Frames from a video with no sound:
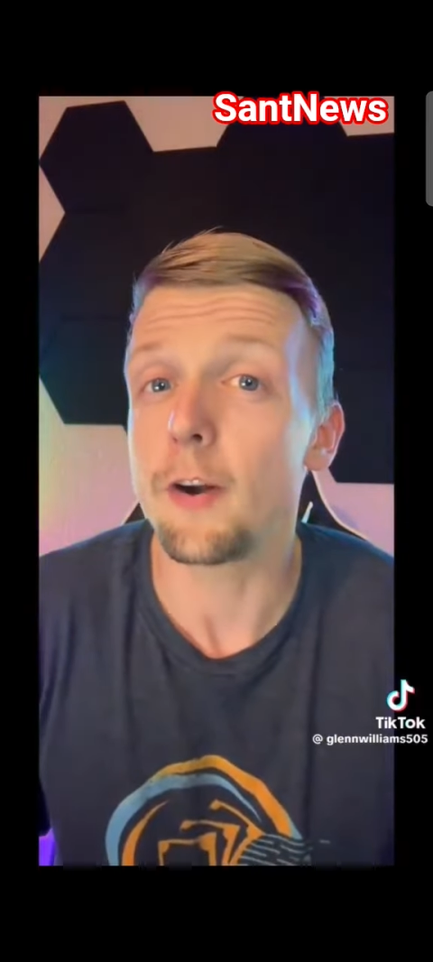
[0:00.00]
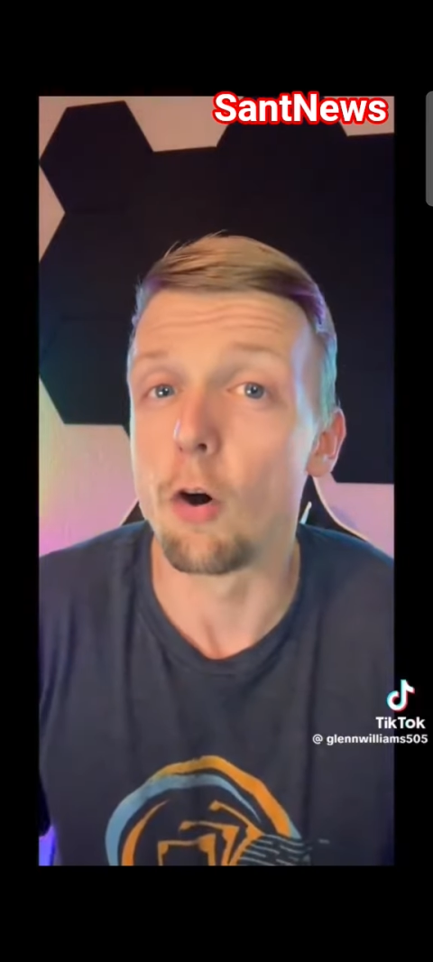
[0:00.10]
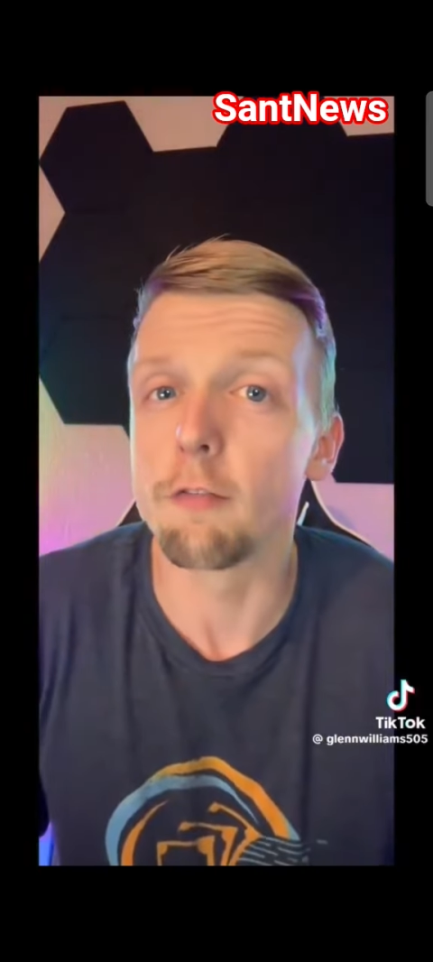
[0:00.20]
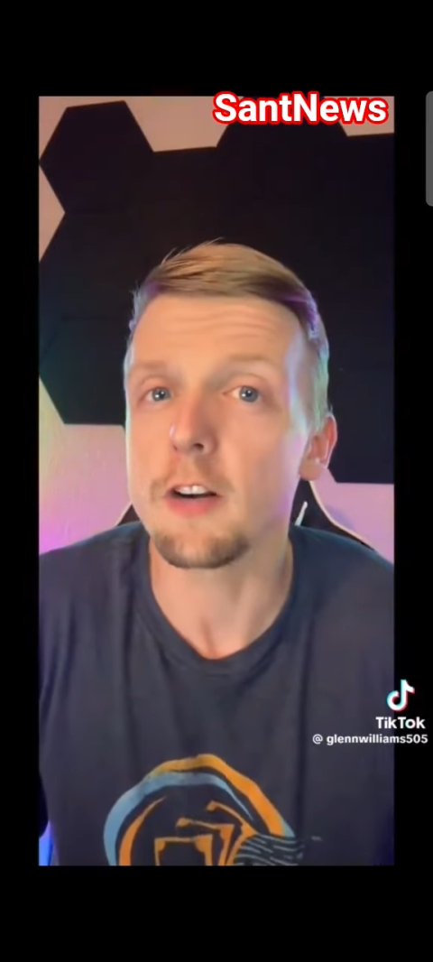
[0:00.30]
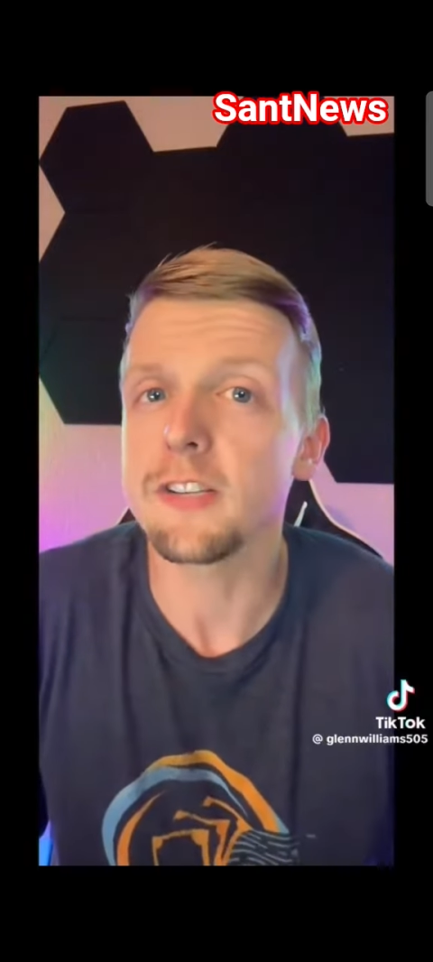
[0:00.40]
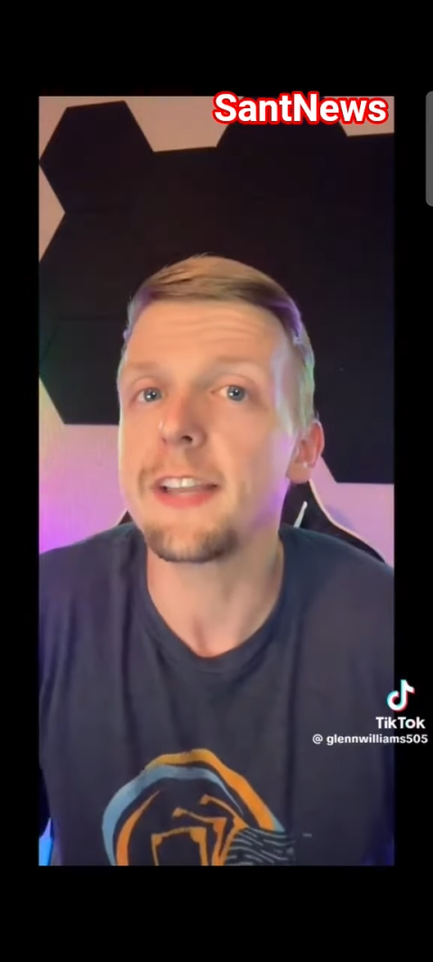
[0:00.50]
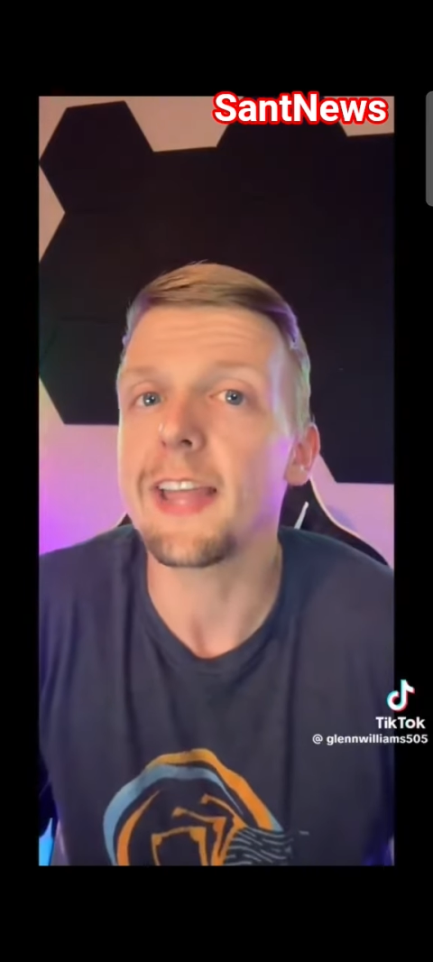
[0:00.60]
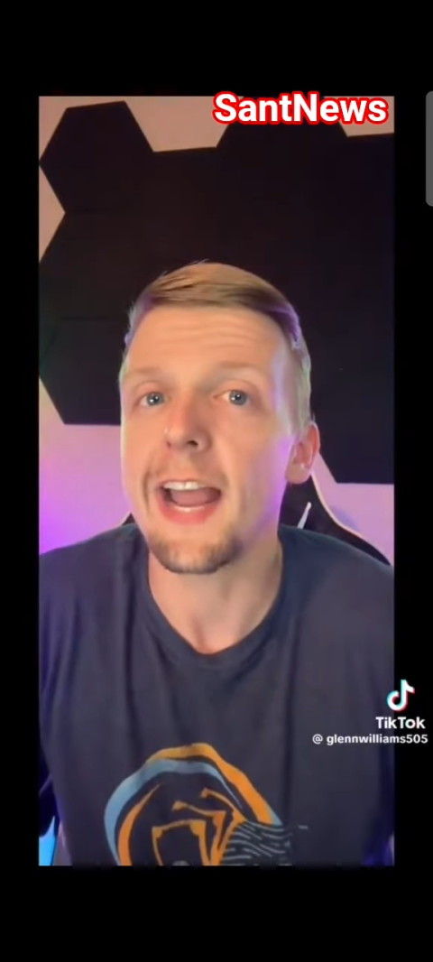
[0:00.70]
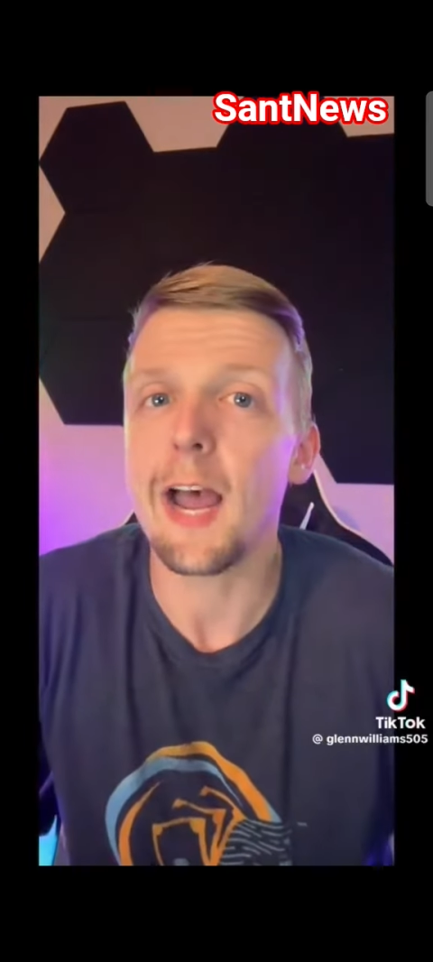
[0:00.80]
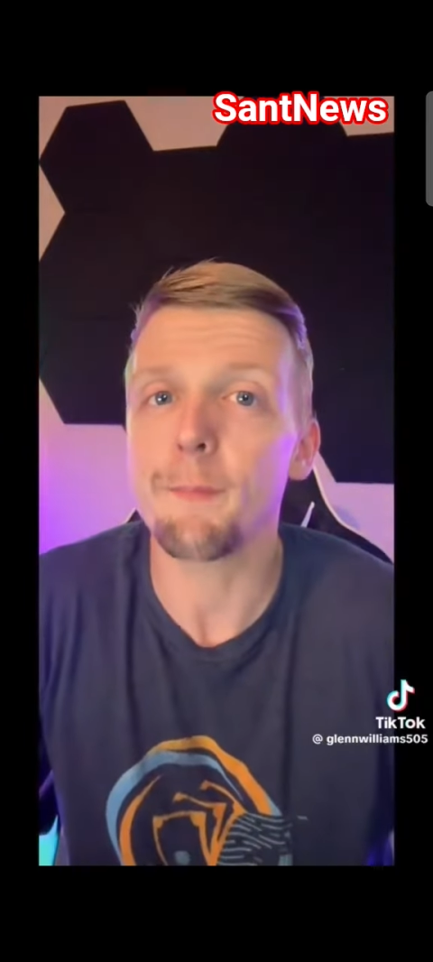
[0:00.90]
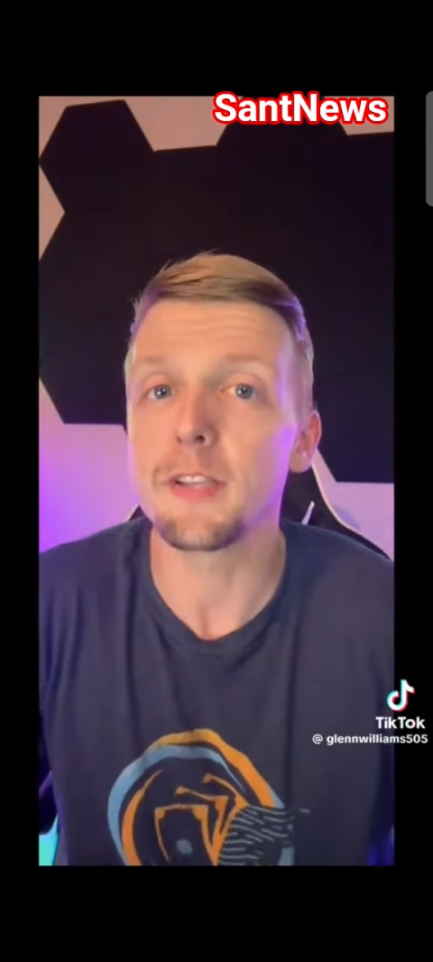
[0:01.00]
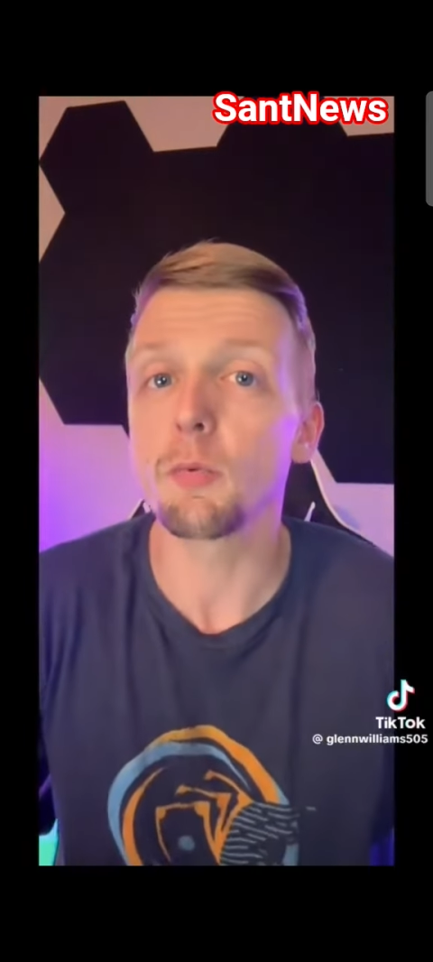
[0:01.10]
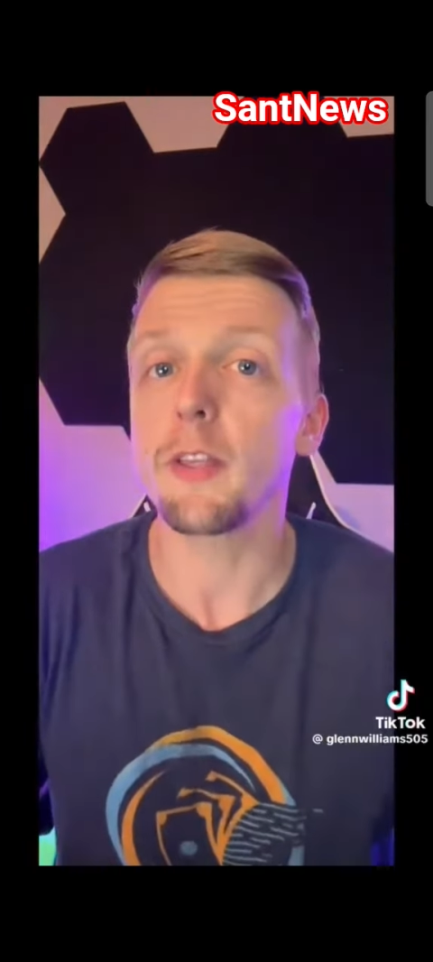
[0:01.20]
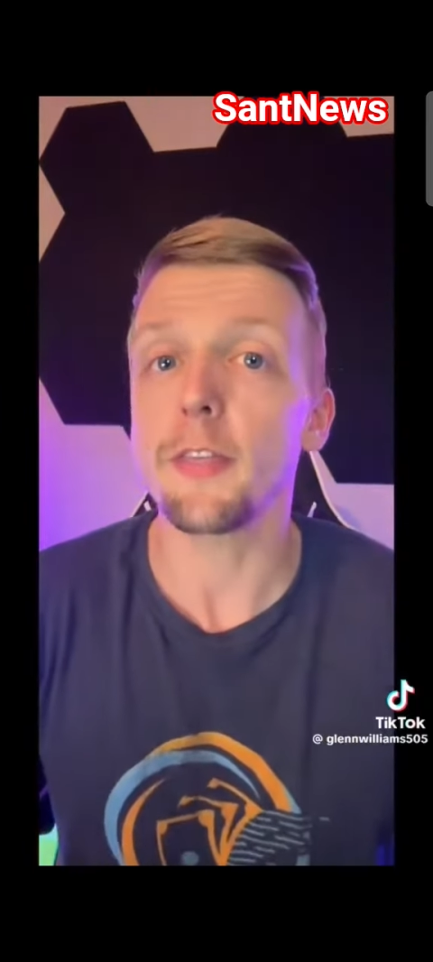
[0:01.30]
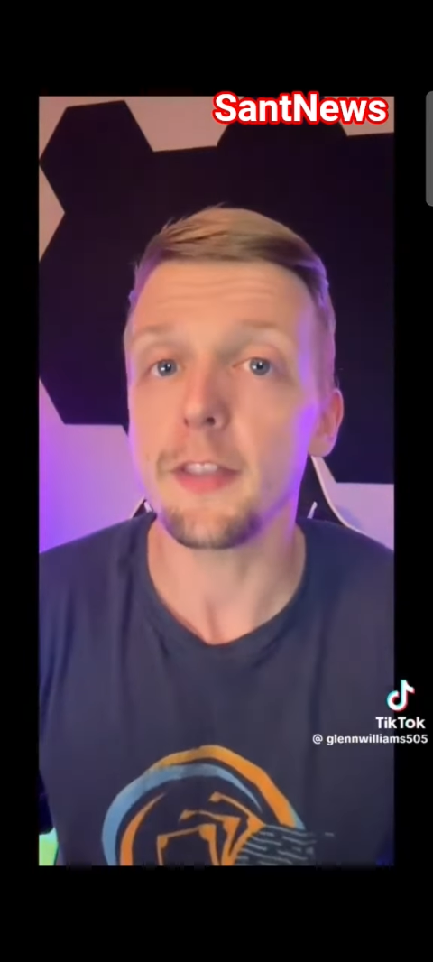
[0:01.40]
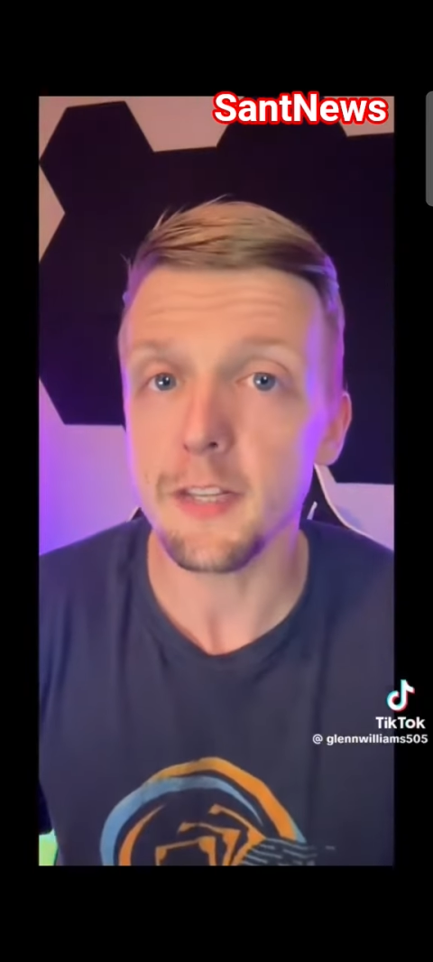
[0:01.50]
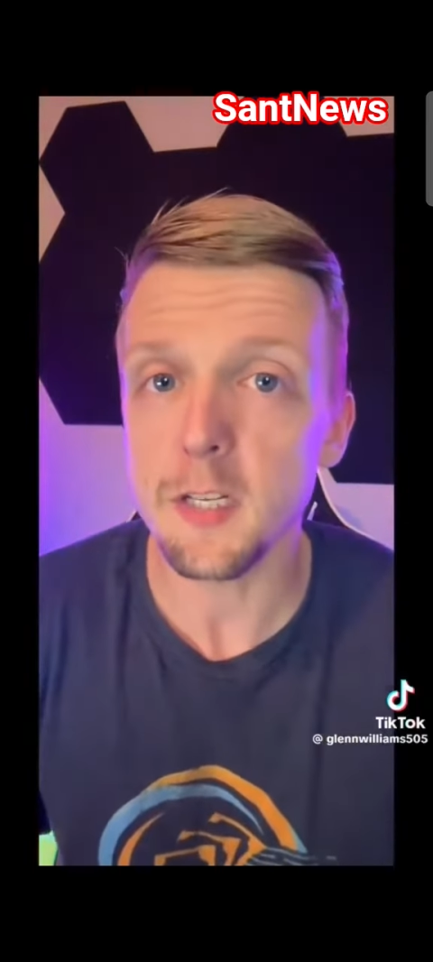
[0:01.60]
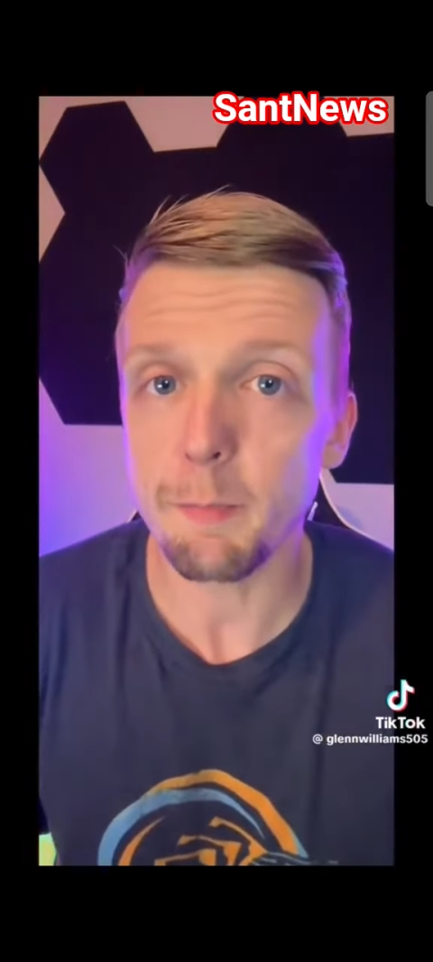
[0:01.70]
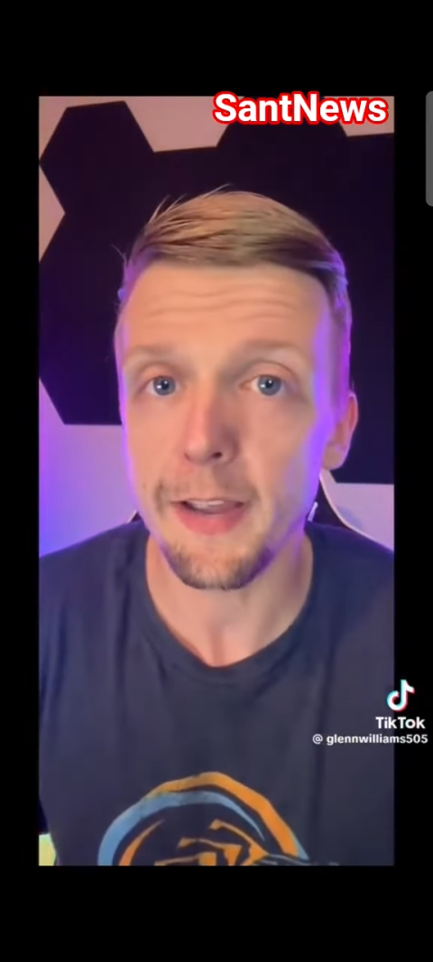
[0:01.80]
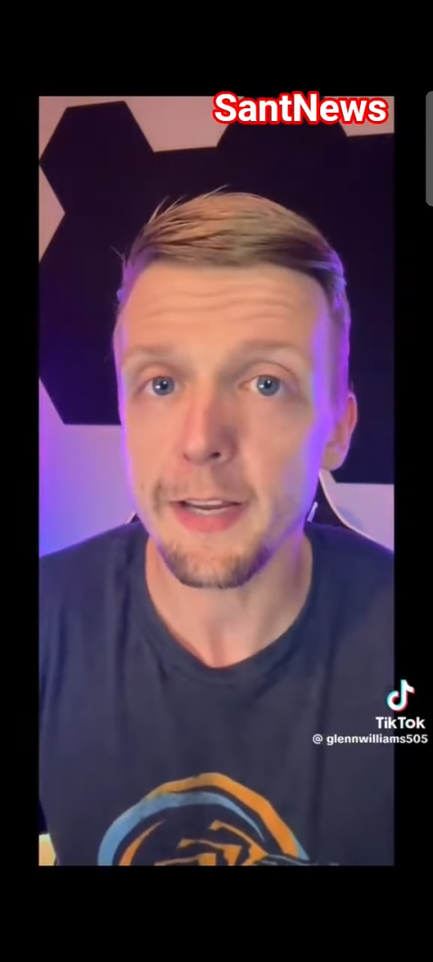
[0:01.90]
oversight that happens within these
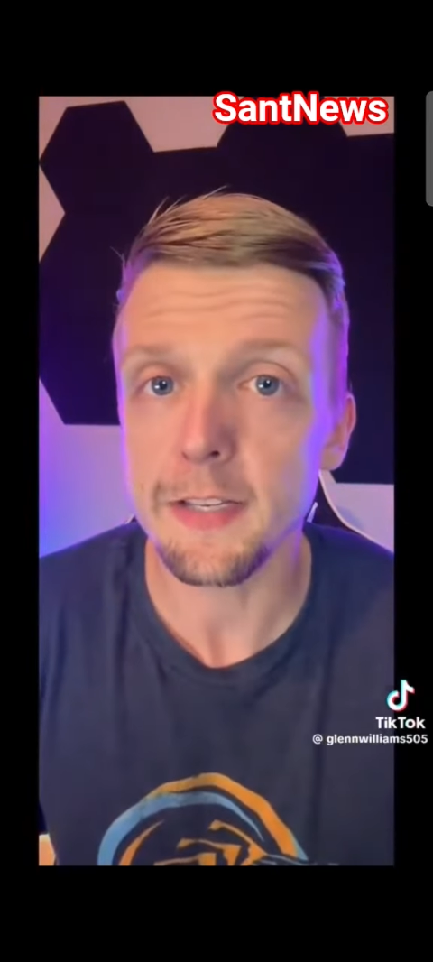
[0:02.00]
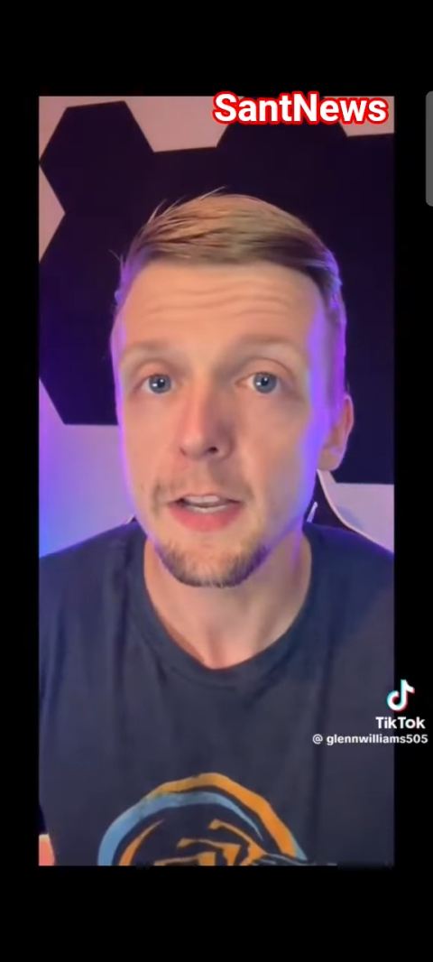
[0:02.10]
banks